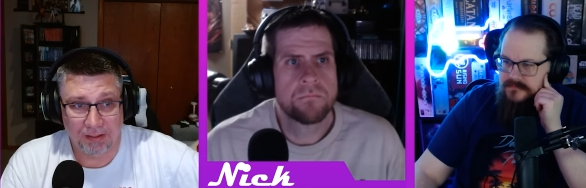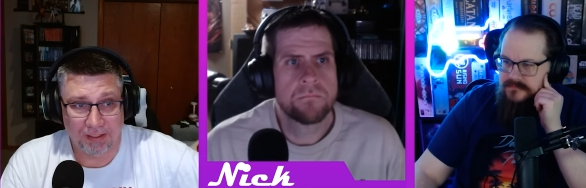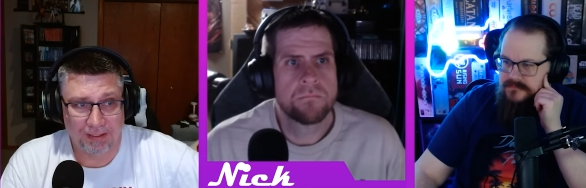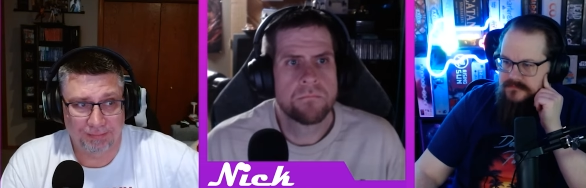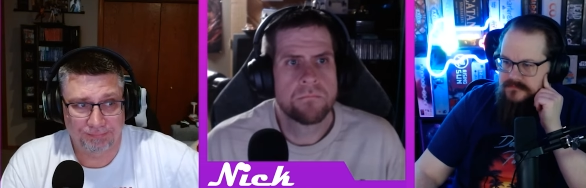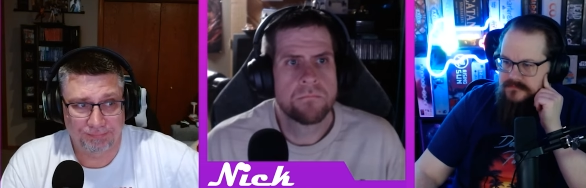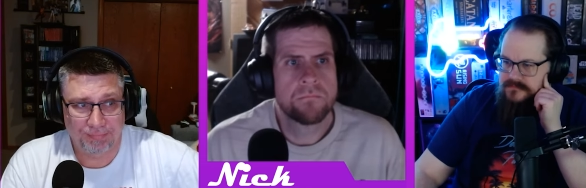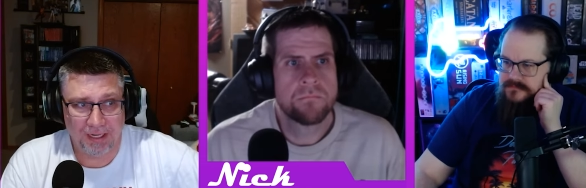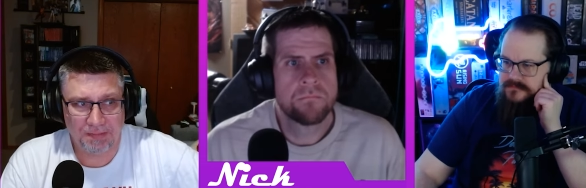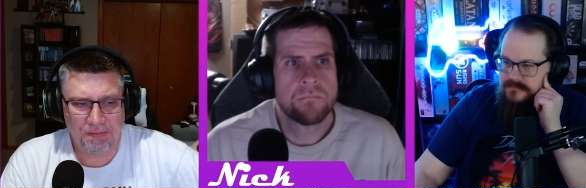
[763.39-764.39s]
Speaker 1: Um,
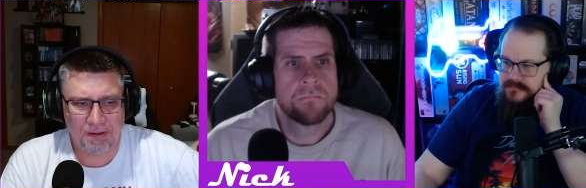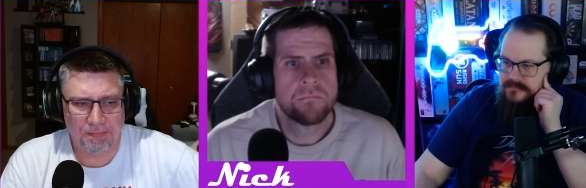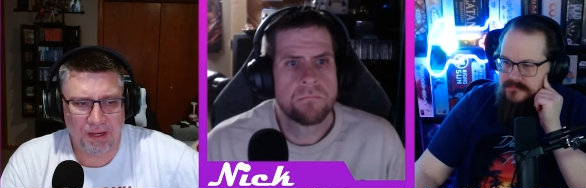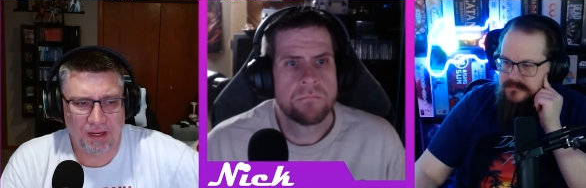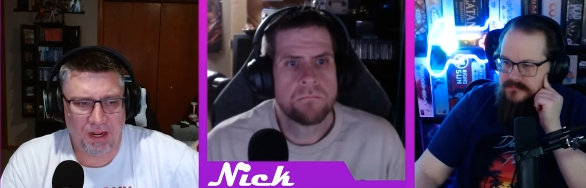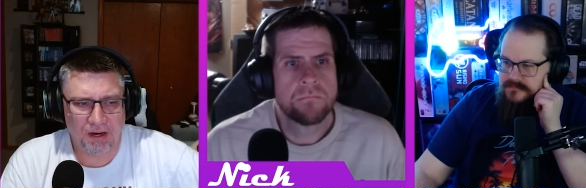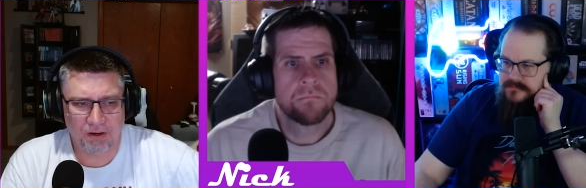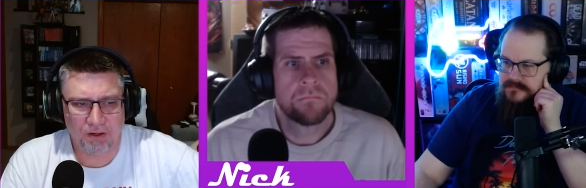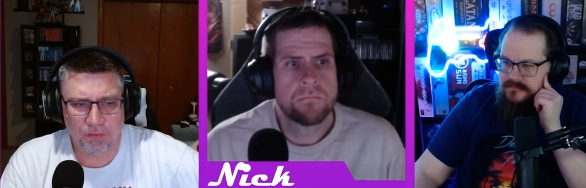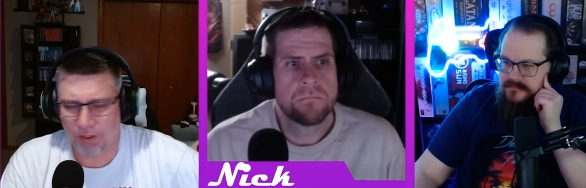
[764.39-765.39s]
that's been a bit. I
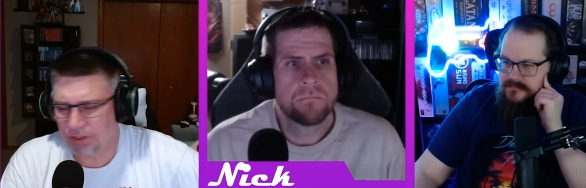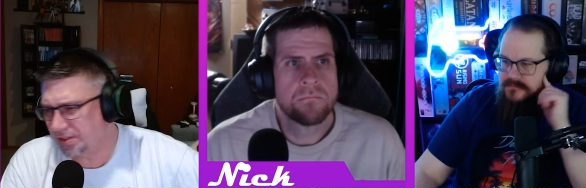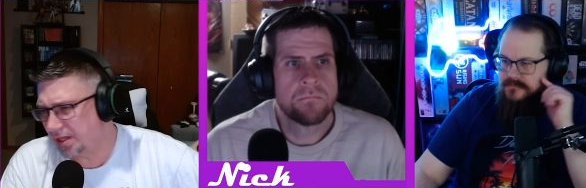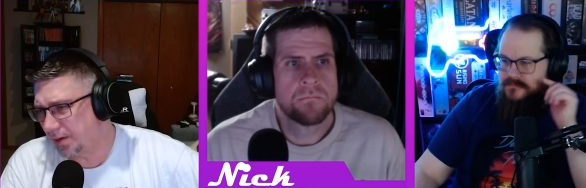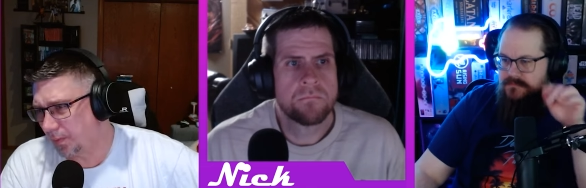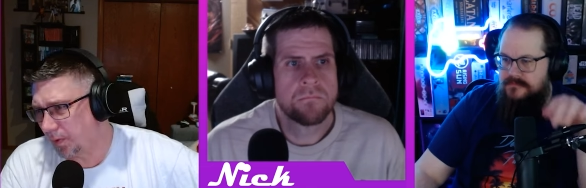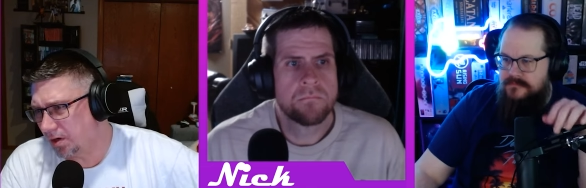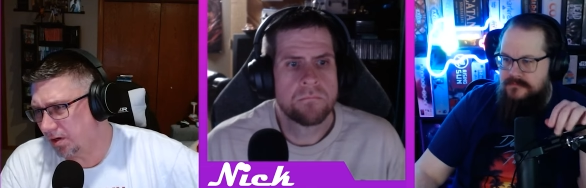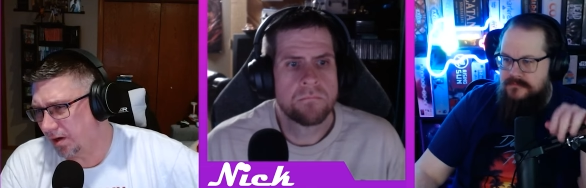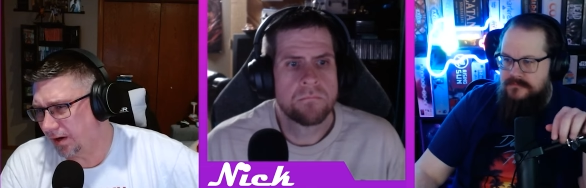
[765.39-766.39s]
don't know. What'd you say they were
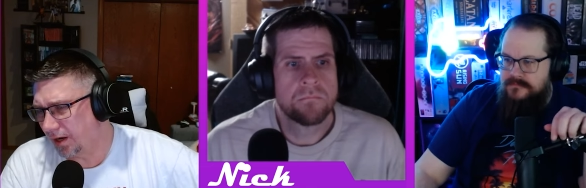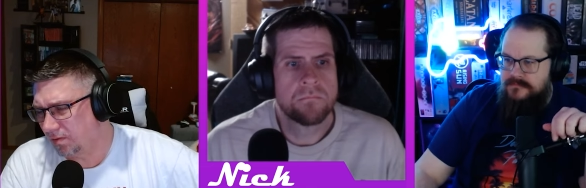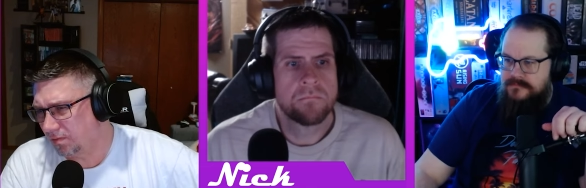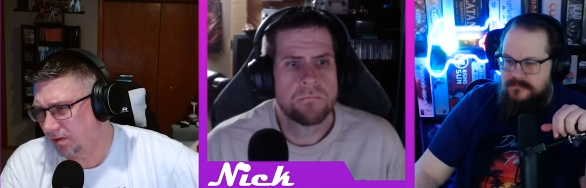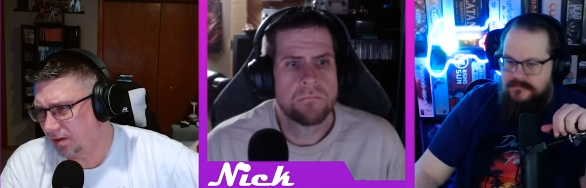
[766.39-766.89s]
working on now?